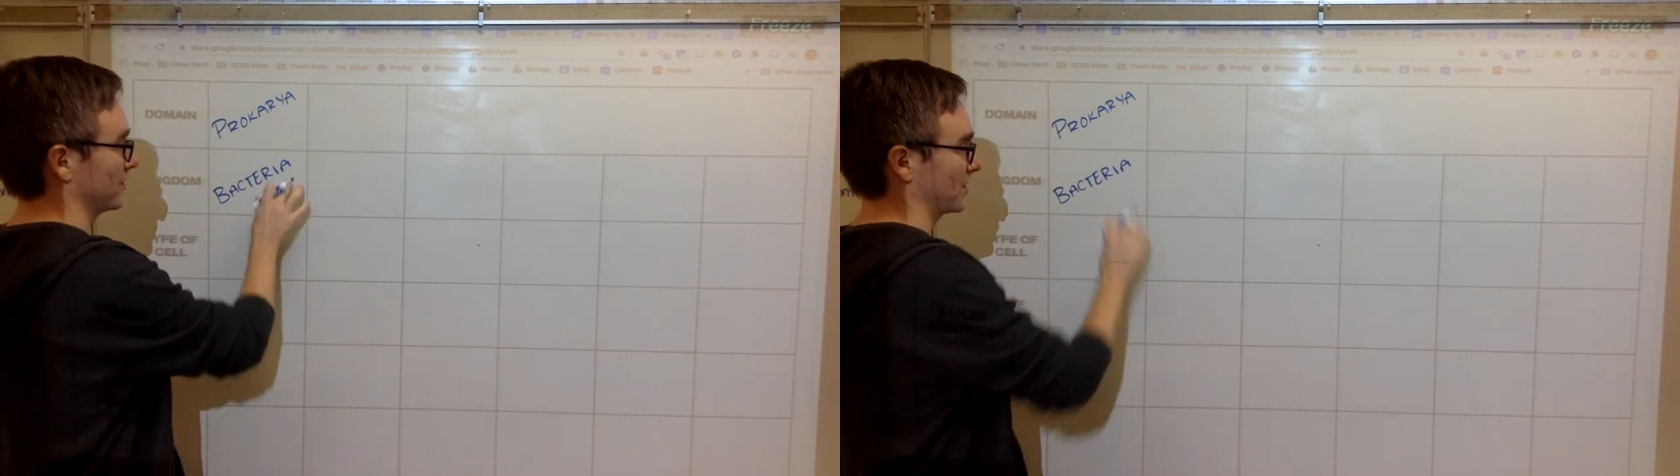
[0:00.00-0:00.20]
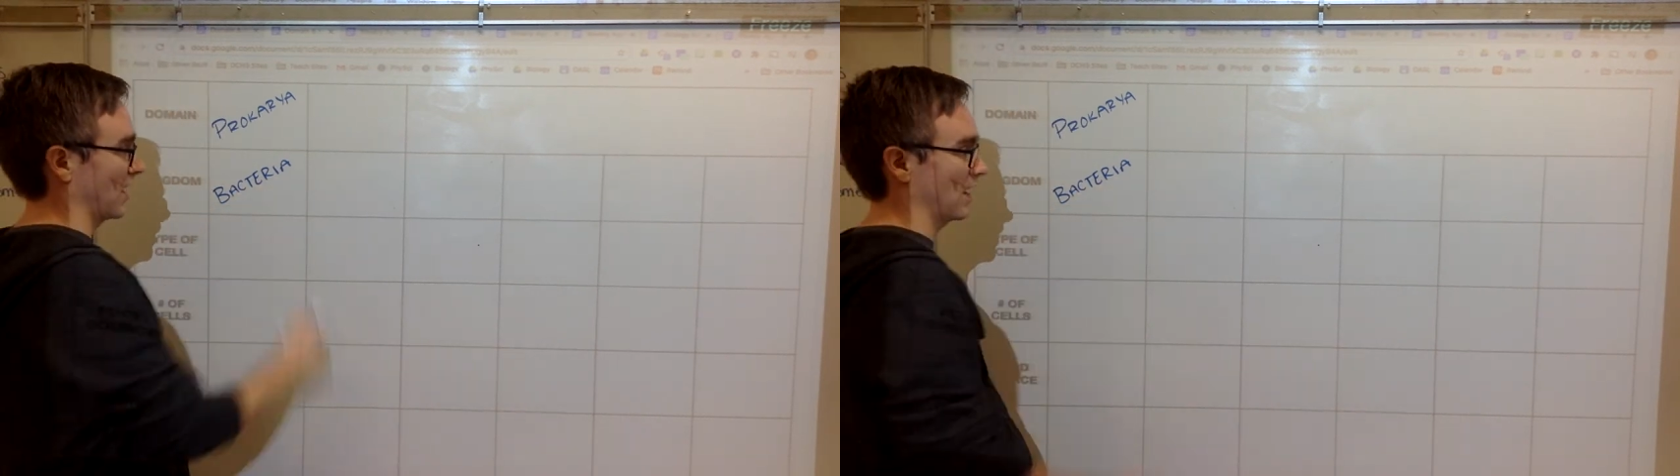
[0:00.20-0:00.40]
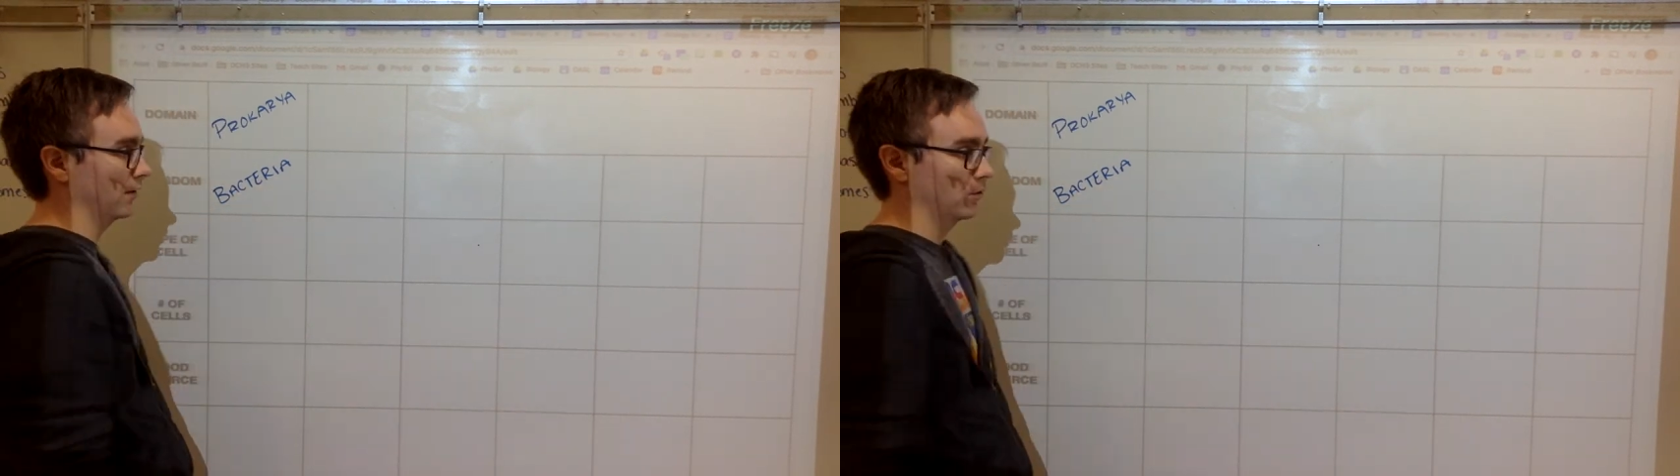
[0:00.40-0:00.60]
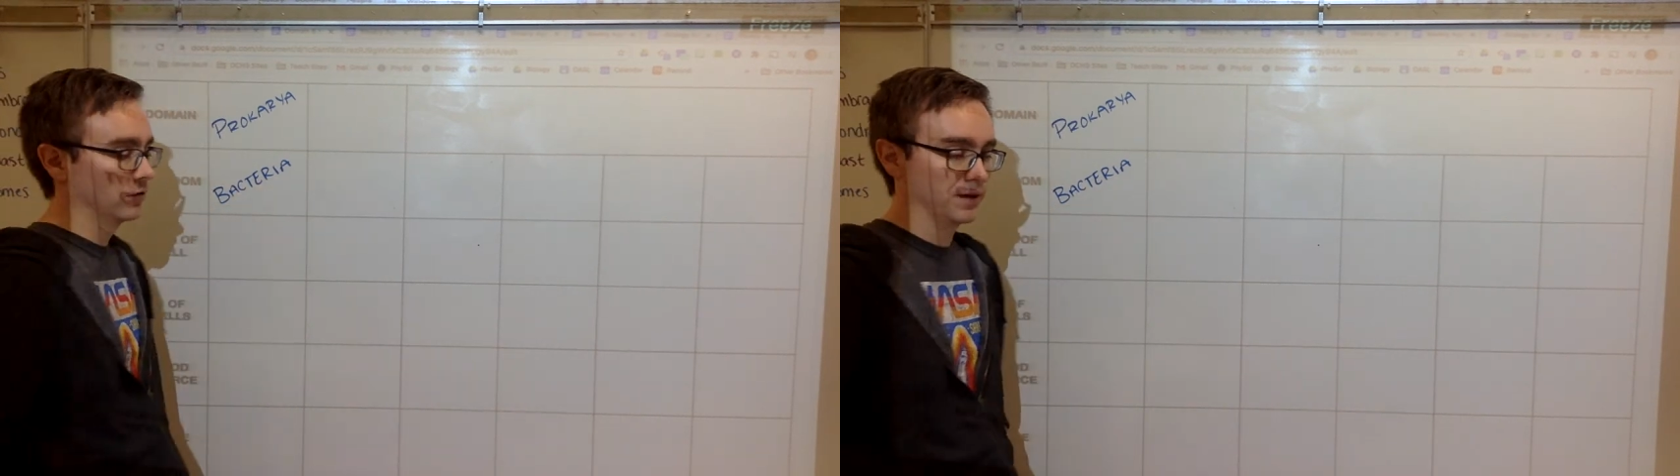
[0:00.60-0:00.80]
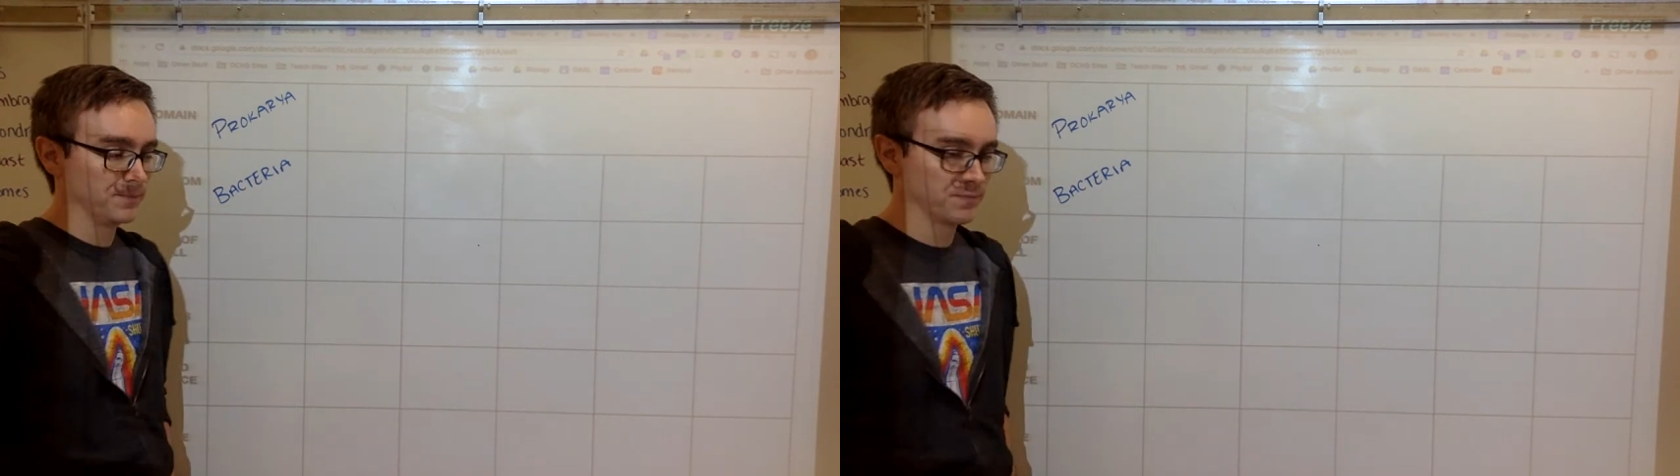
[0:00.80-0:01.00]
under this
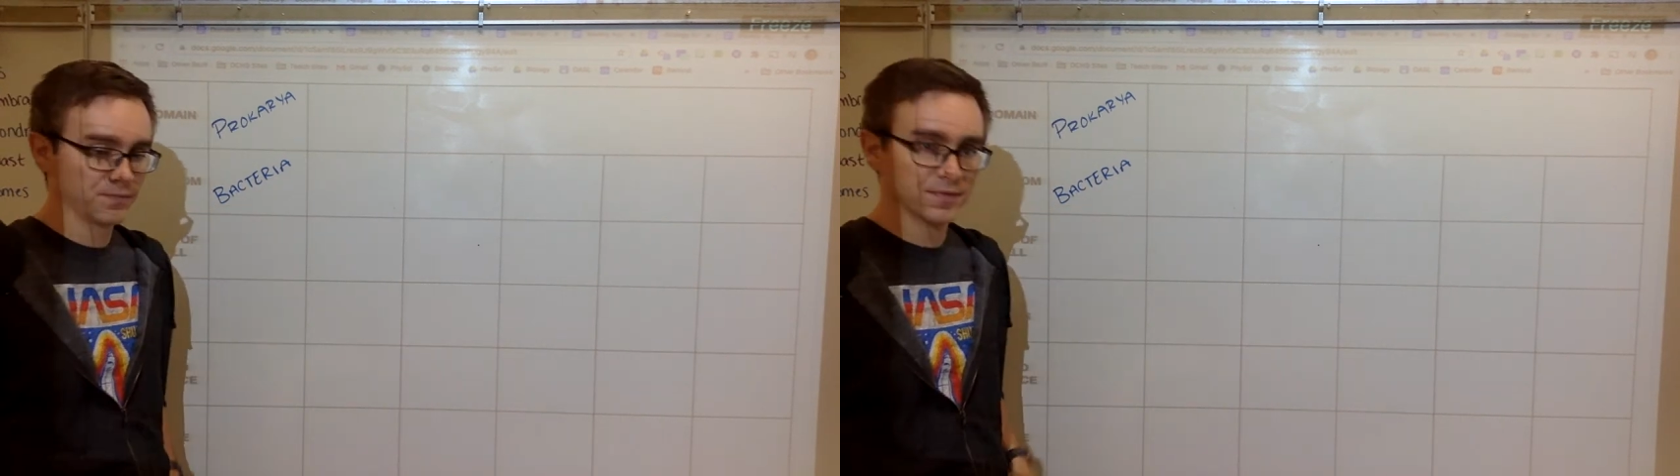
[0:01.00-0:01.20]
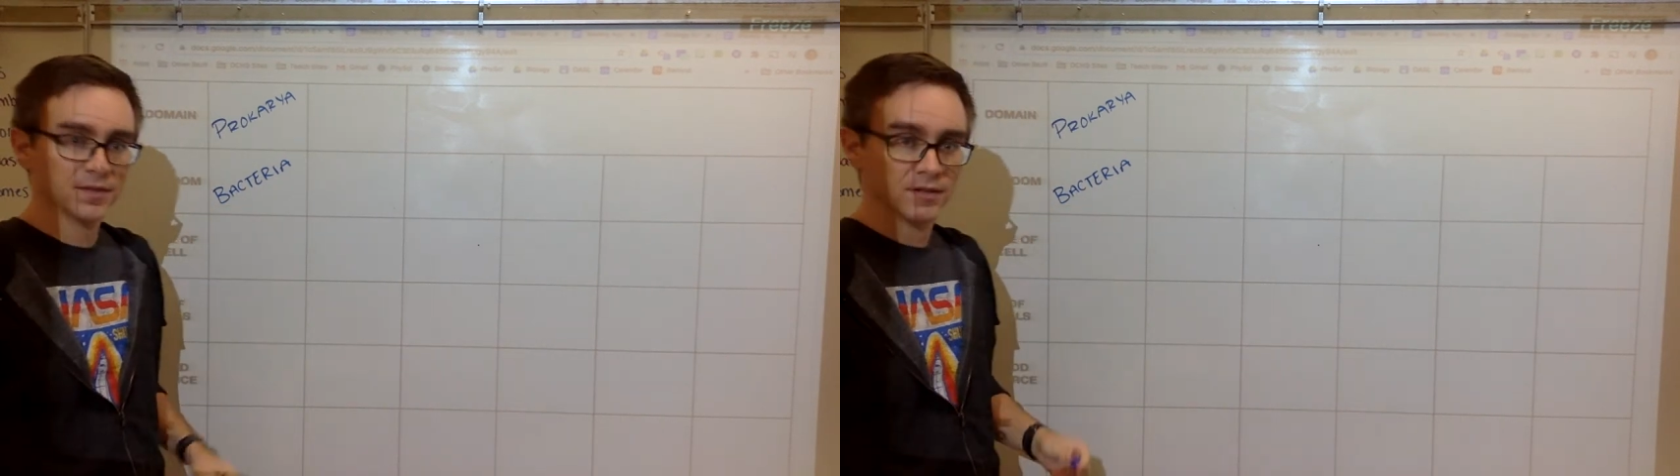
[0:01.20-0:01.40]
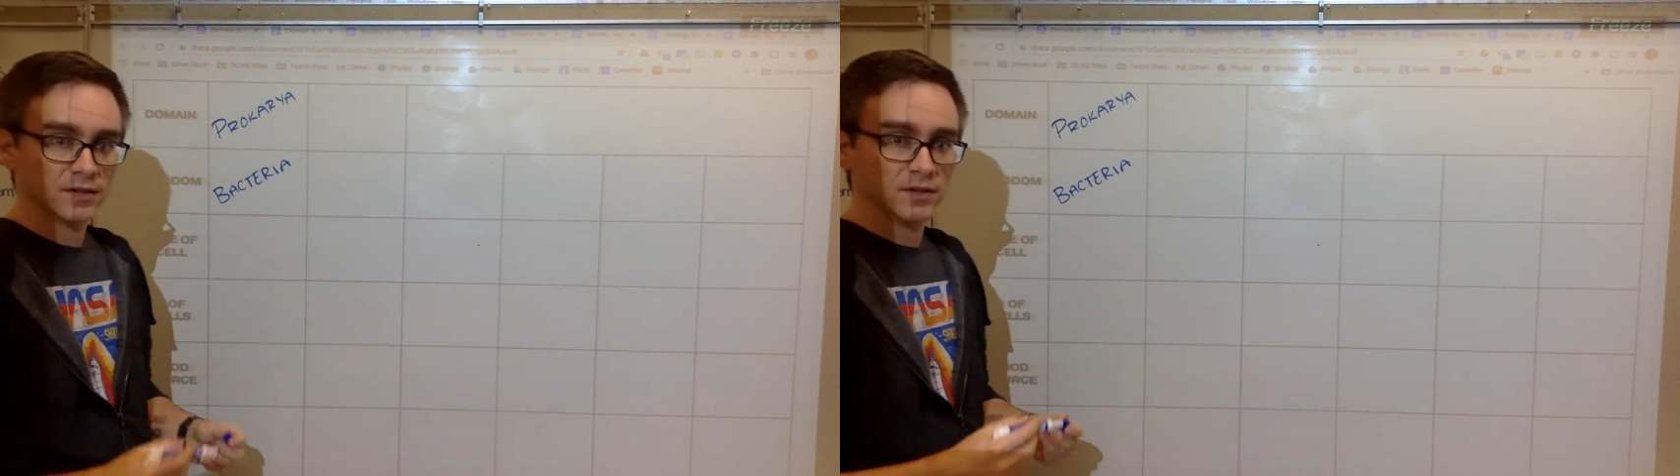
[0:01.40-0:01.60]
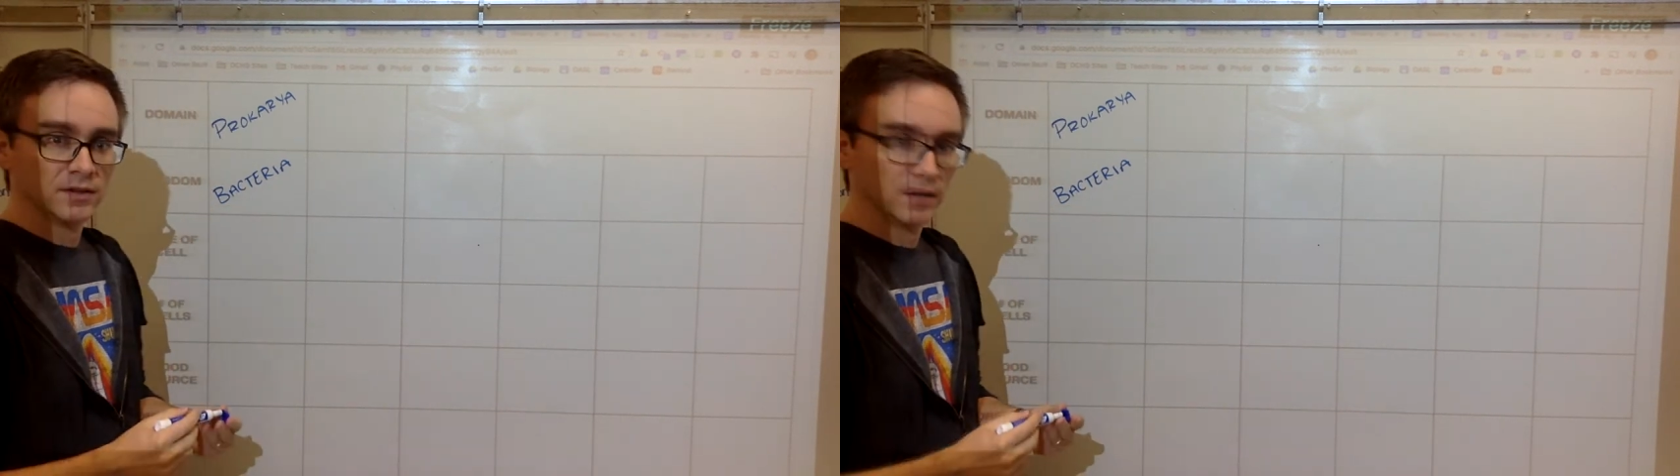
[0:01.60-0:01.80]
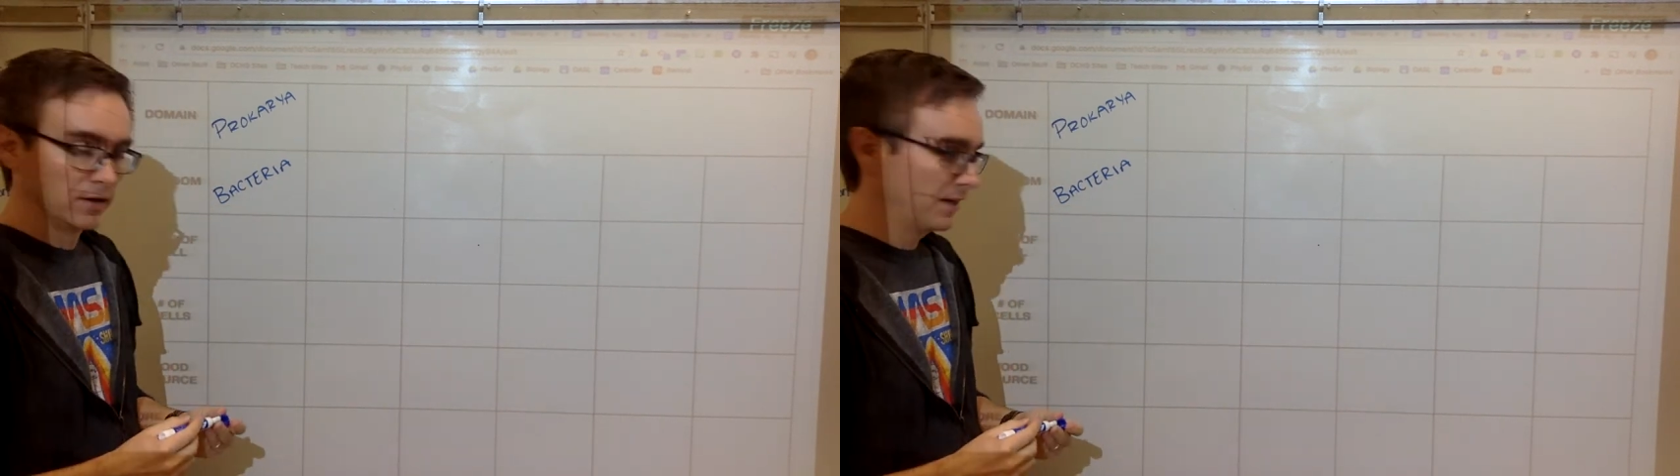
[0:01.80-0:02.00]
category.
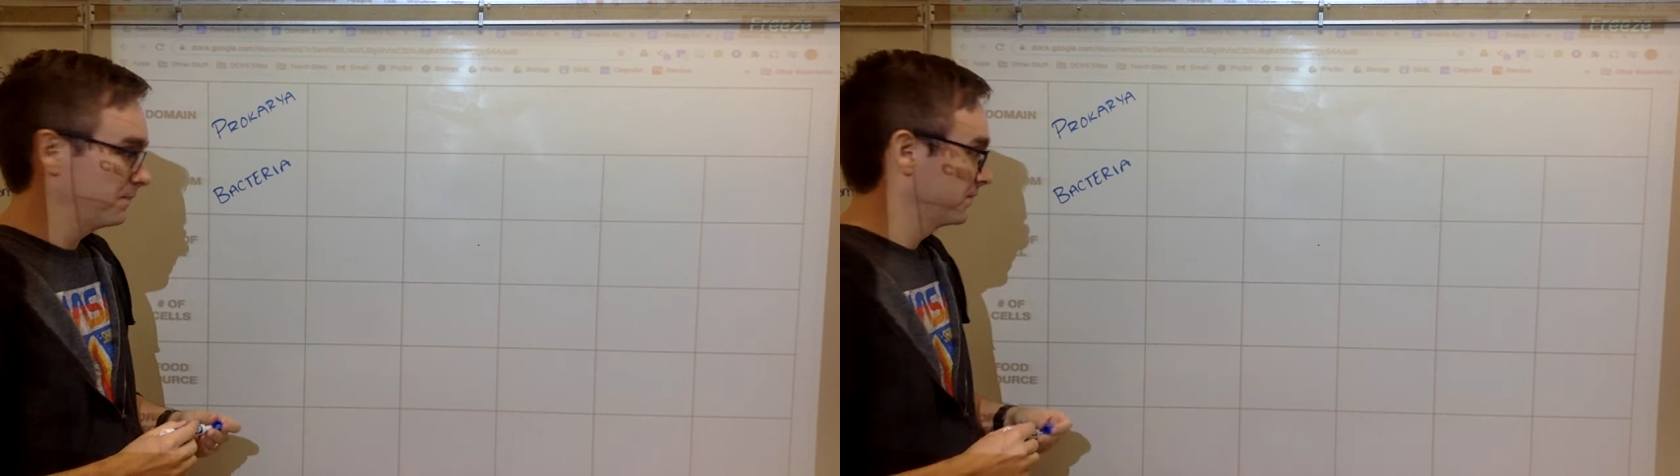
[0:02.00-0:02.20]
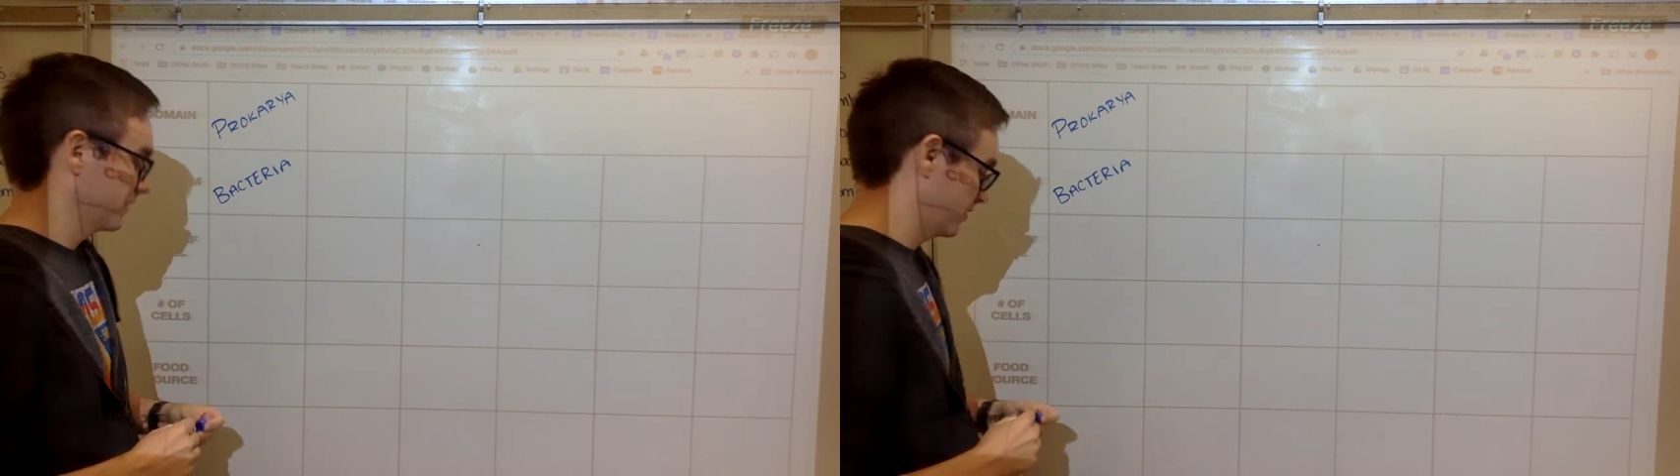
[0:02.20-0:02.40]
All right.